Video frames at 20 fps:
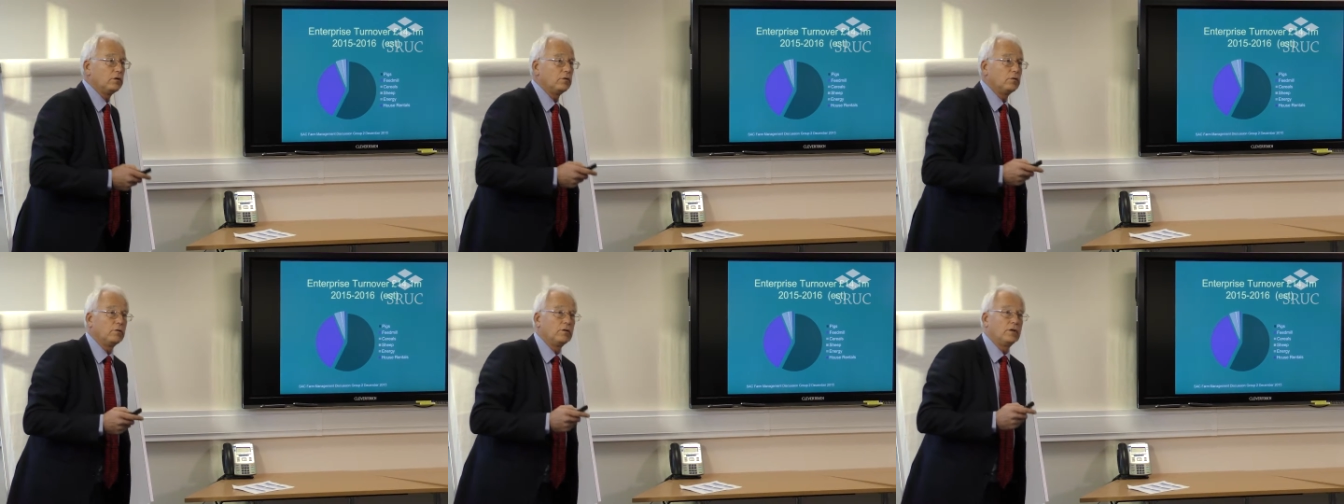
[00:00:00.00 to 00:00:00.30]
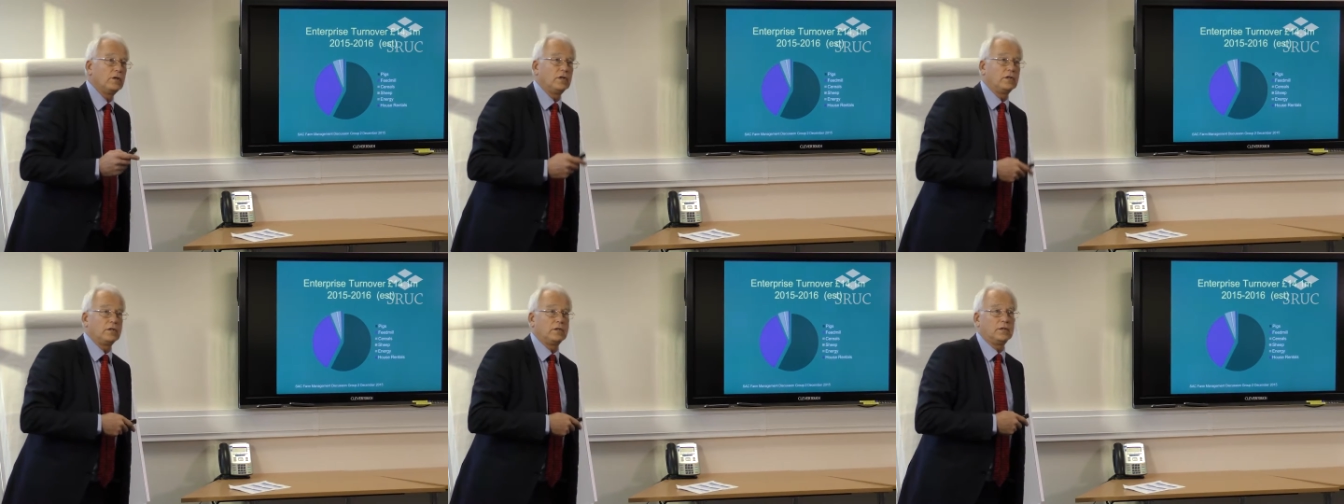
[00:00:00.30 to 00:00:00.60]
note
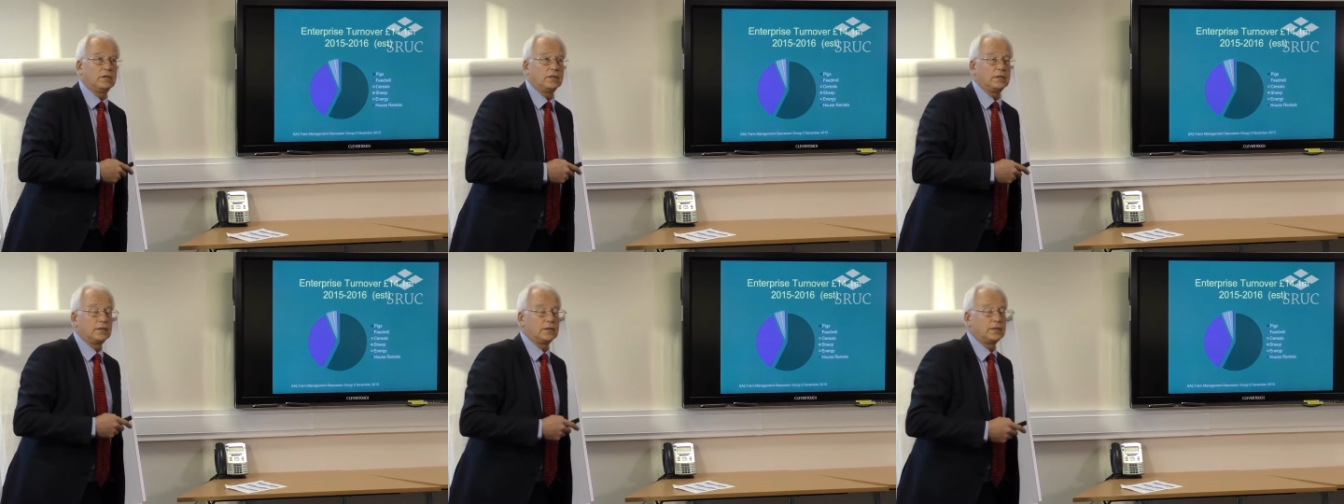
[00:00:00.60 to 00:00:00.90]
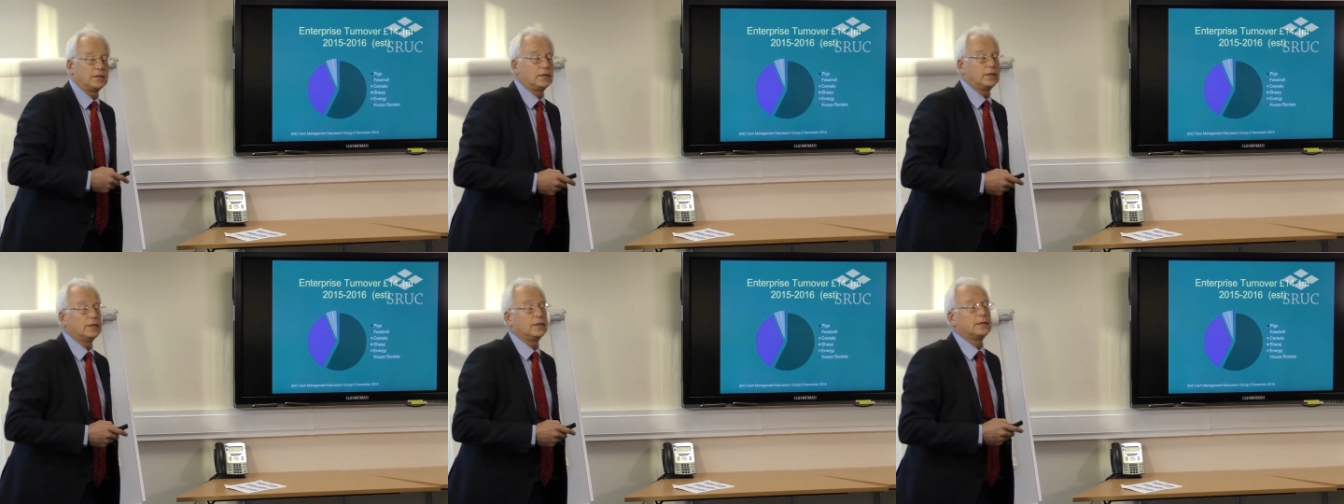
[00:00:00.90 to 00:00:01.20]
this
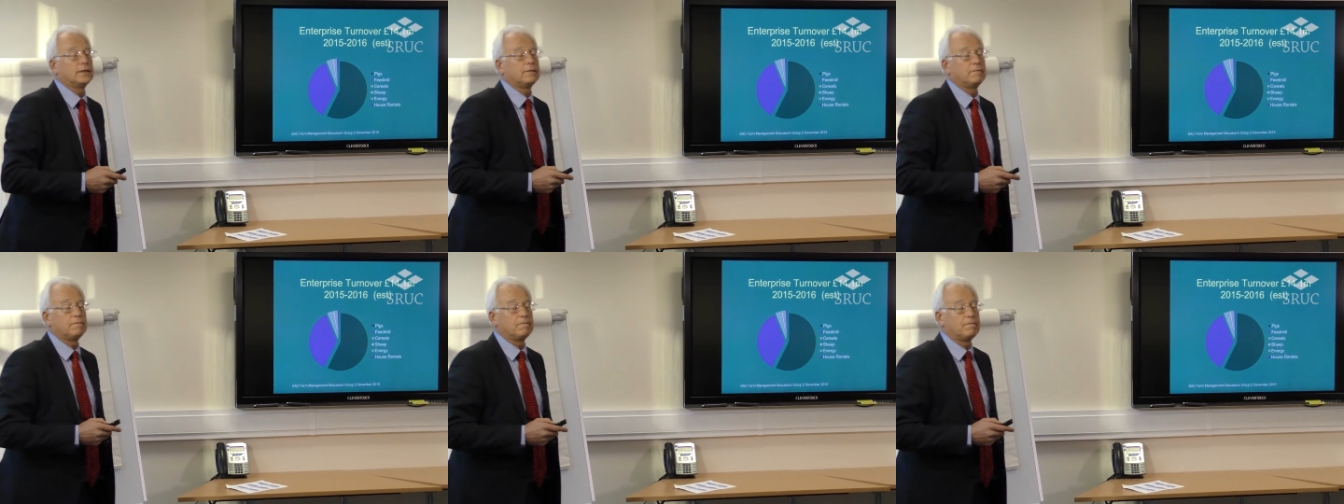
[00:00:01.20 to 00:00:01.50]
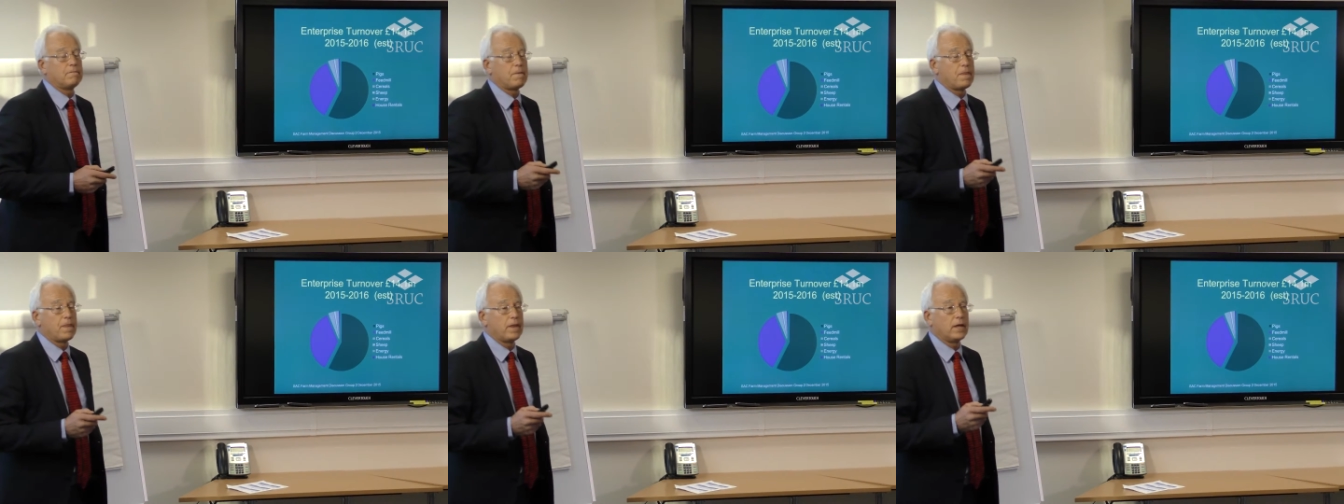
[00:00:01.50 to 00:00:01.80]
is
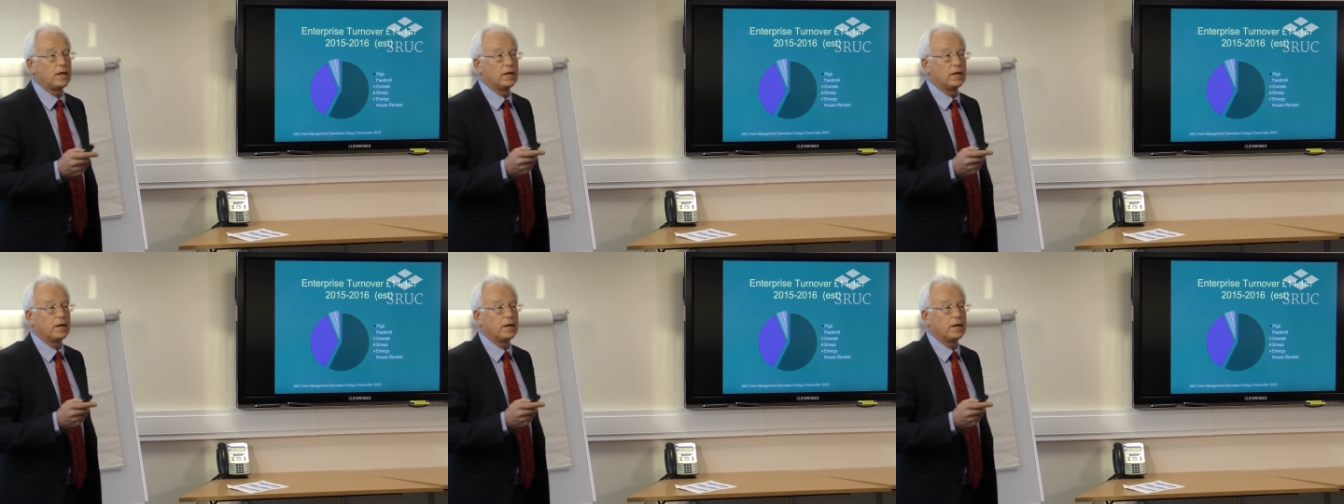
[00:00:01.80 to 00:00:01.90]
um,